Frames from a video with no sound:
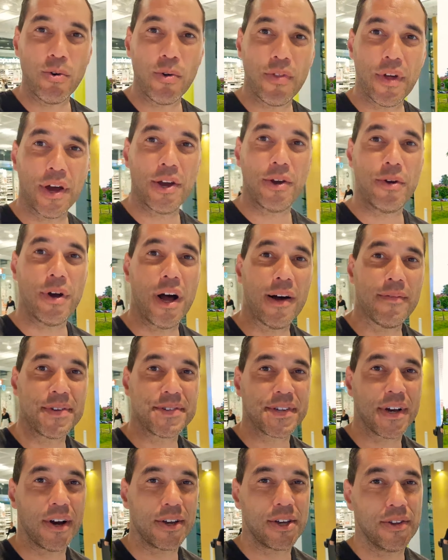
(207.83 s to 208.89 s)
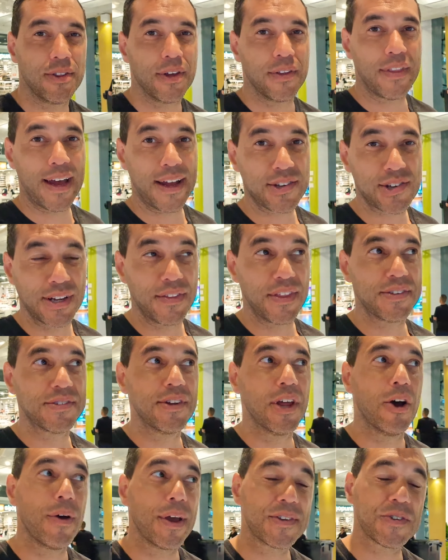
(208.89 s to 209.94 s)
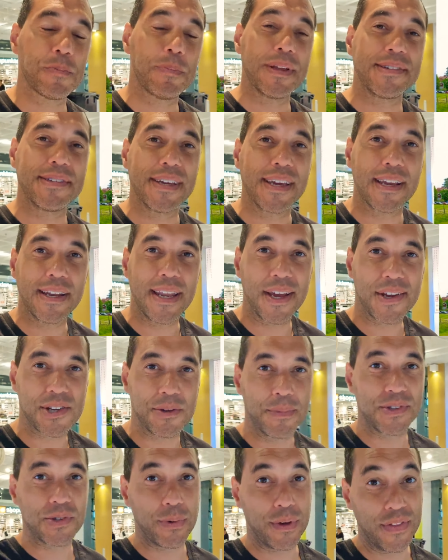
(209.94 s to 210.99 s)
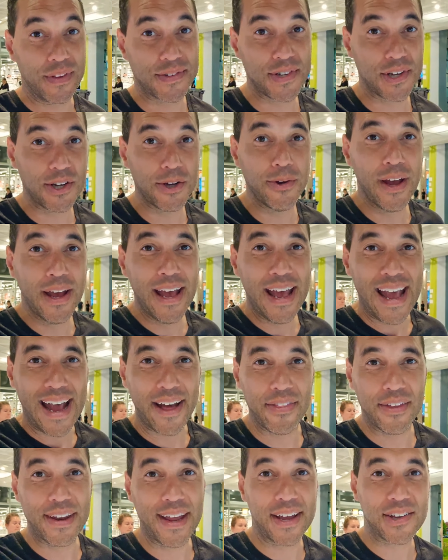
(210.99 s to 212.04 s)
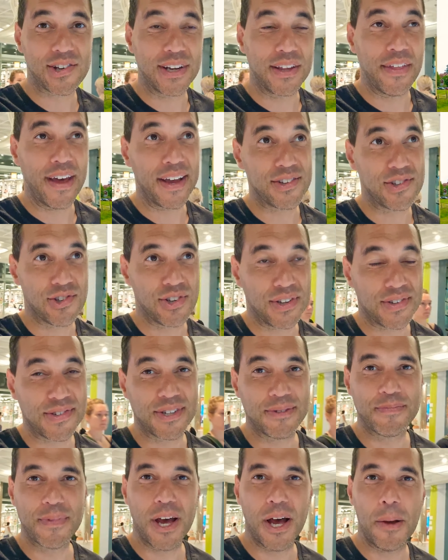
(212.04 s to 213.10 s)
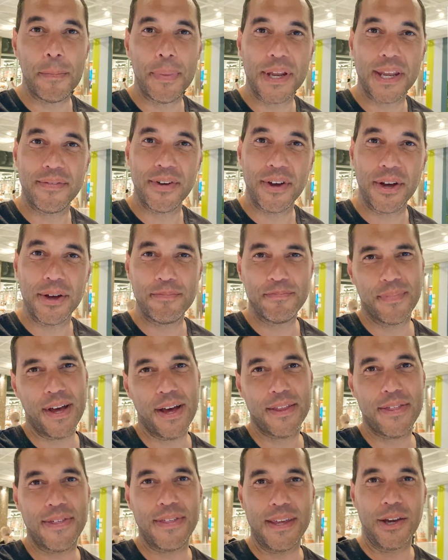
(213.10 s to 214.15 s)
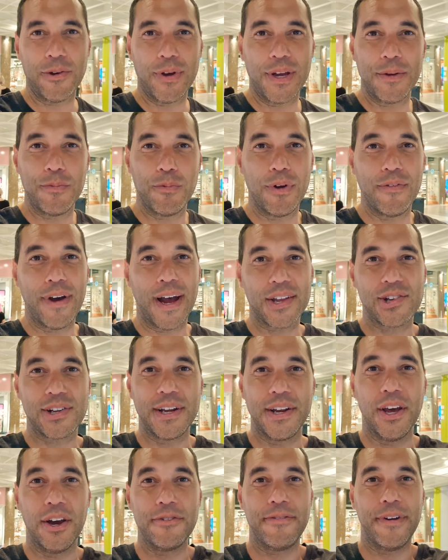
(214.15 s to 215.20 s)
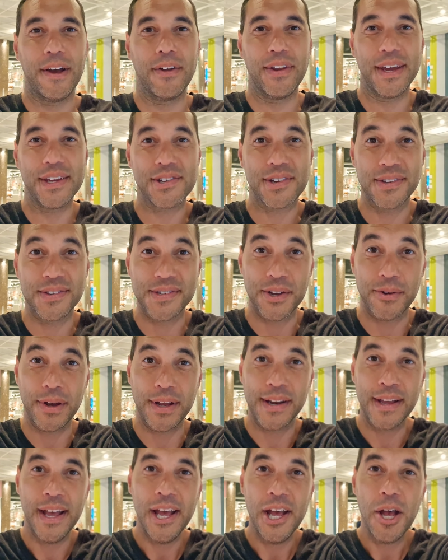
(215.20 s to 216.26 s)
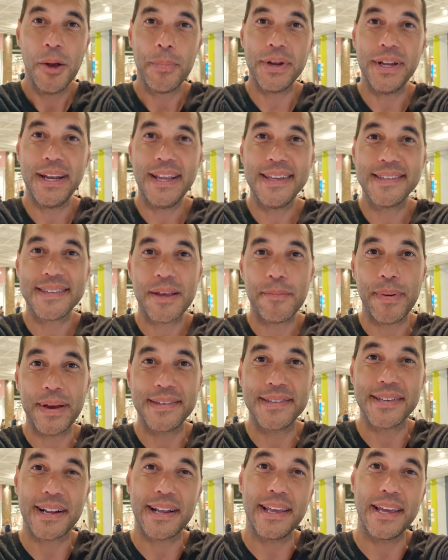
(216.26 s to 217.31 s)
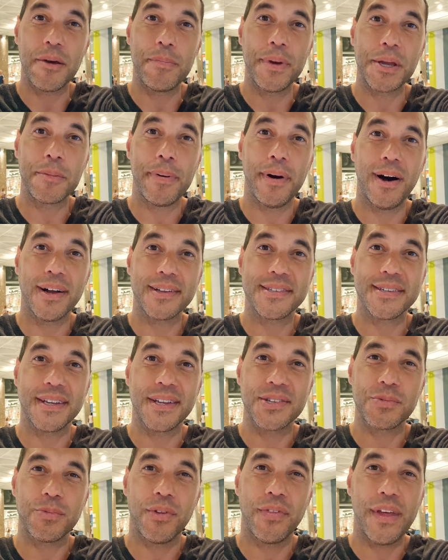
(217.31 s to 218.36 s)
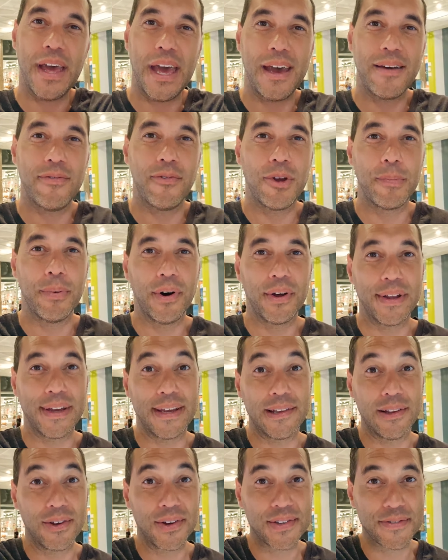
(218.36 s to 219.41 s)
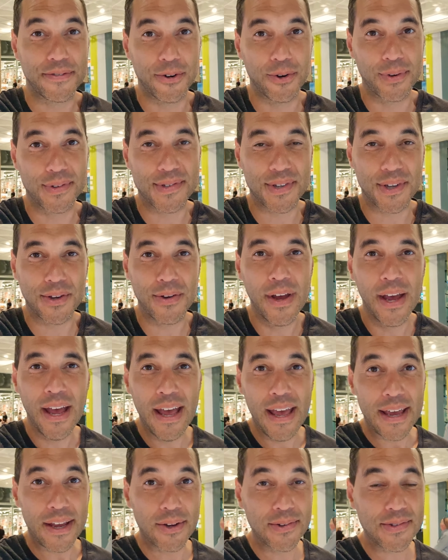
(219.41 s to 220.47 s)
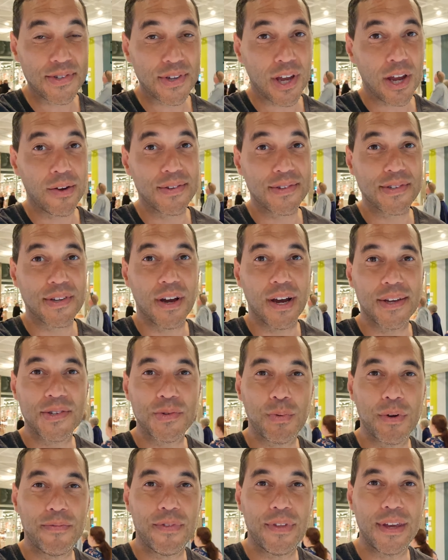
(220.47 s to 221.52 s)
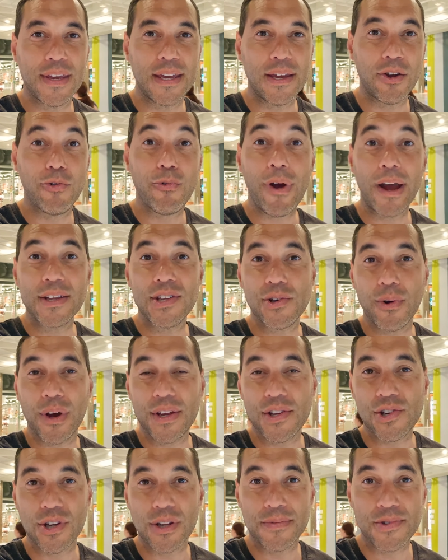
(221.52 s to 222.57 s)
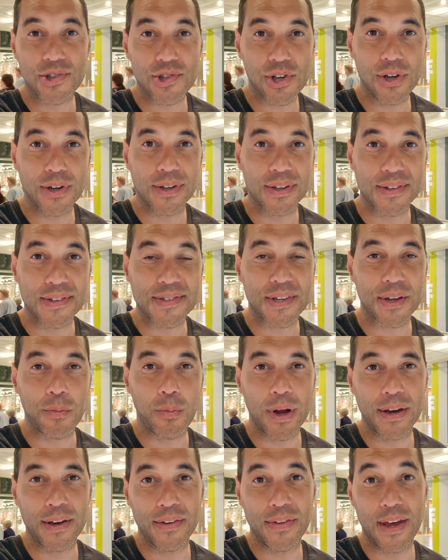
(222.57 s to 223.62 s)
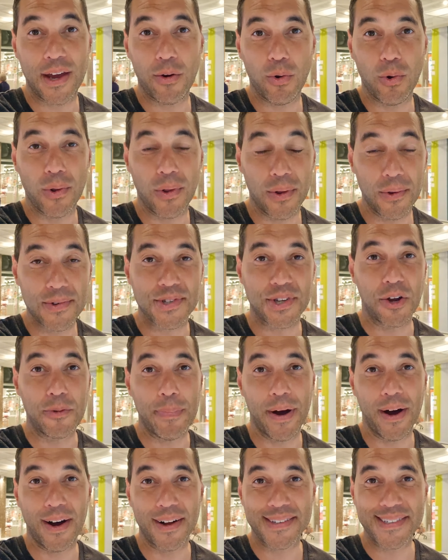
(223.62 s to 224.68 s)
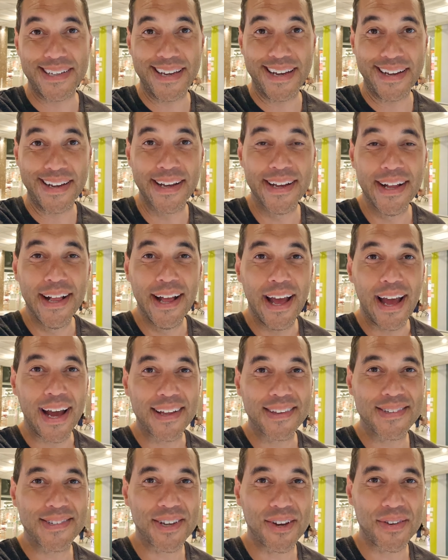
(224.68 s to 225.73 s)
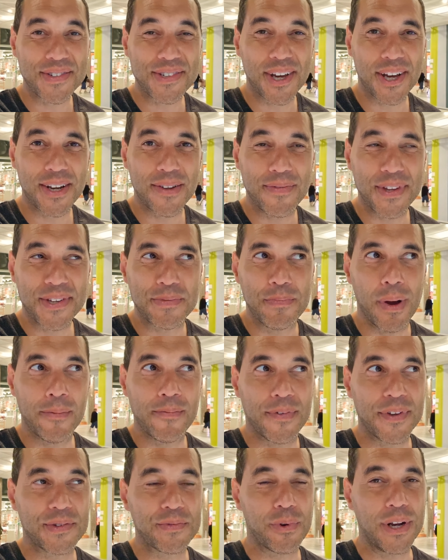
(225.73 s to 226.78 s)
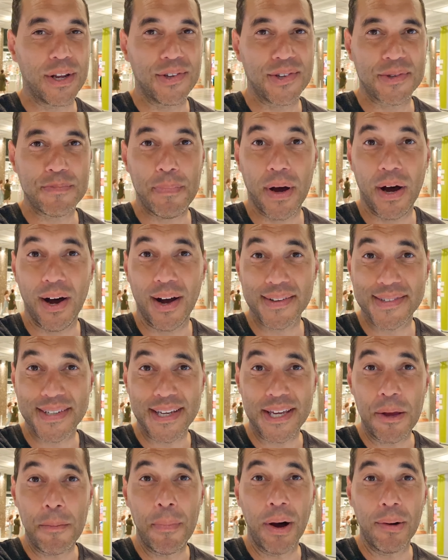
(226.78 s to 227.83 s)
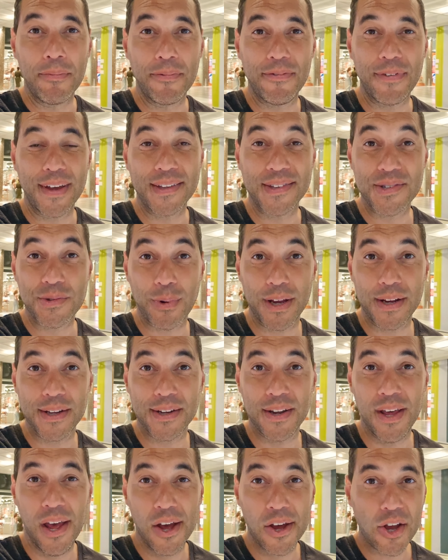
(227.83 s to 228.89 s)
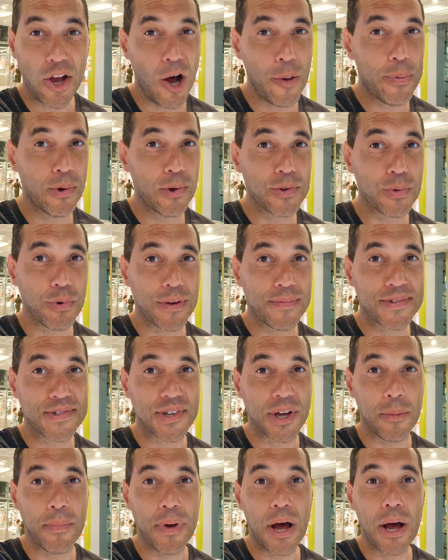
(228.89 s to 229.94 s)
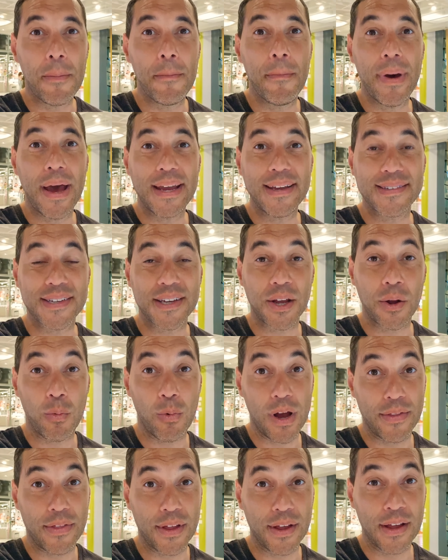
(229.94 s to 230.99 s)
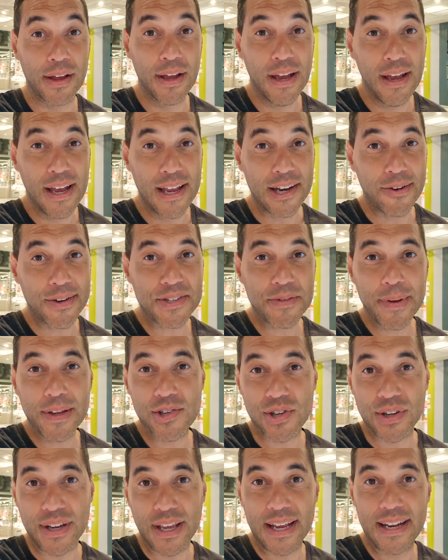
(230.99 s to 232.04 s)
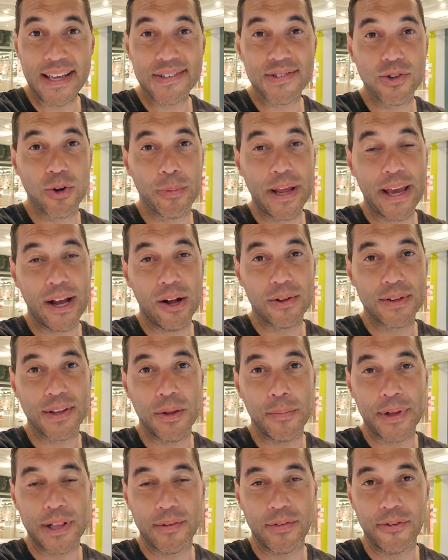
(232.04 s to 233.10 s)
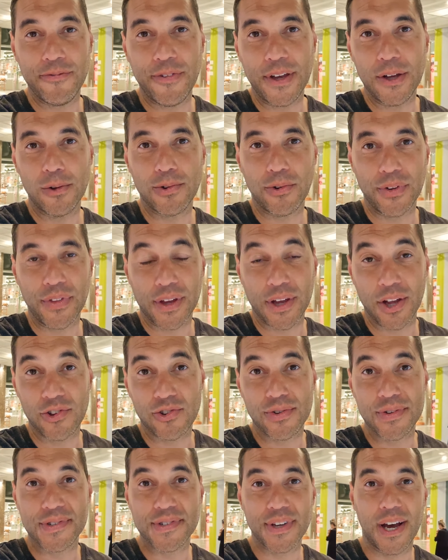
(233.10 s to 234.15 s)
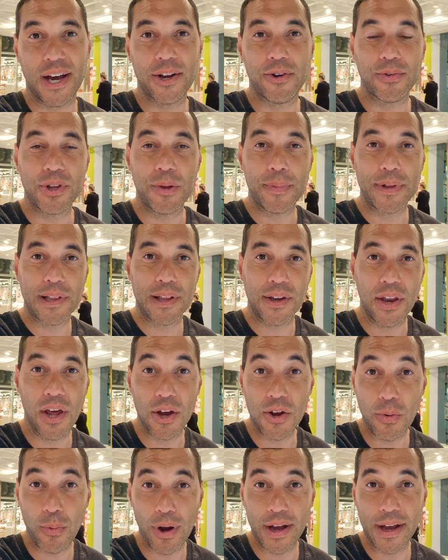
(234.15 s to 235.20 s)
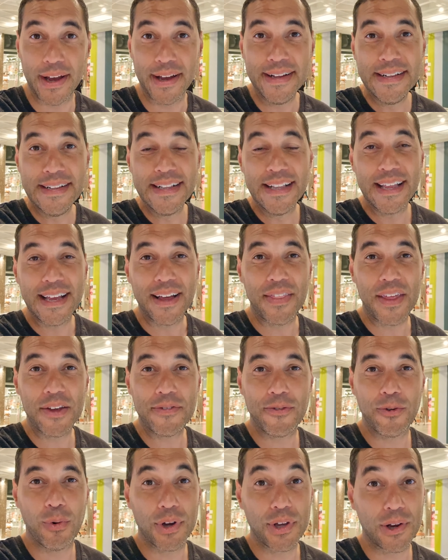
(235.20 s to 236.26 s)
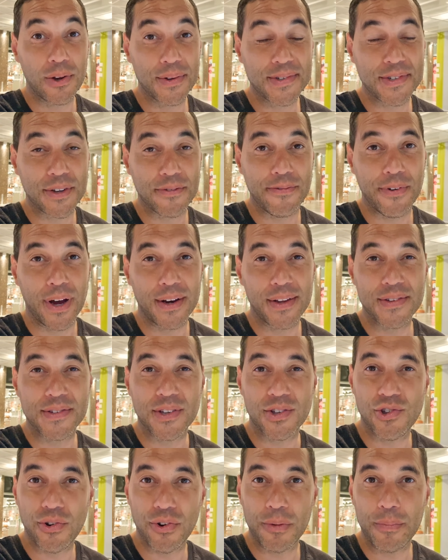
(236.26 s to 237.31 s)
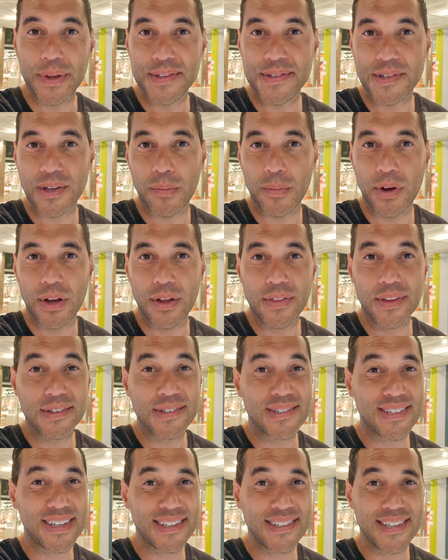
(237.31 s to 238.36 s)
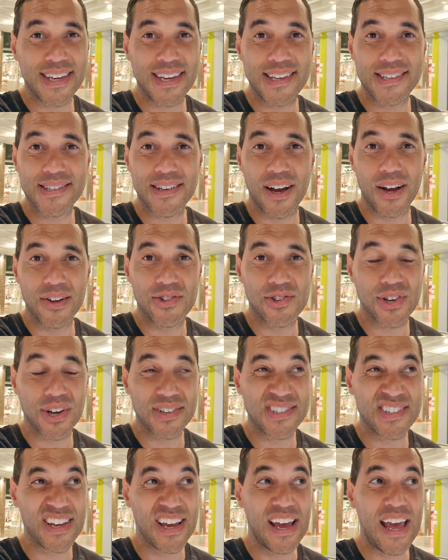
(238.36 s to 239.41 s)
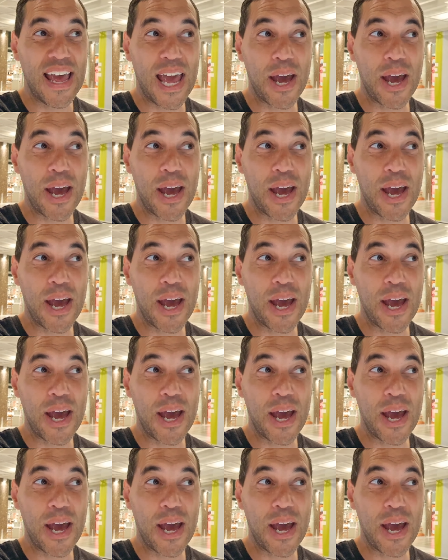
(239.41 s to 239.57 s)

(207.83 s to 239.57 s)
although others argue that actually there's no explicit connection between the two and that actually that's just a bit of a theory with actually no foundation to it. But it is basically a big party and it's one that everybody looks forward to. It also coincides with the graduation of students and when they're all also partying, and so it's kind of, this month is really just party month in Sweden coupled with some amazing weather. Now, as I mentioned, it is normally held in the middle of a field or in the countryside or in the middle of nowhere, and therefore what you'll also find is that during Midsummer the cities are just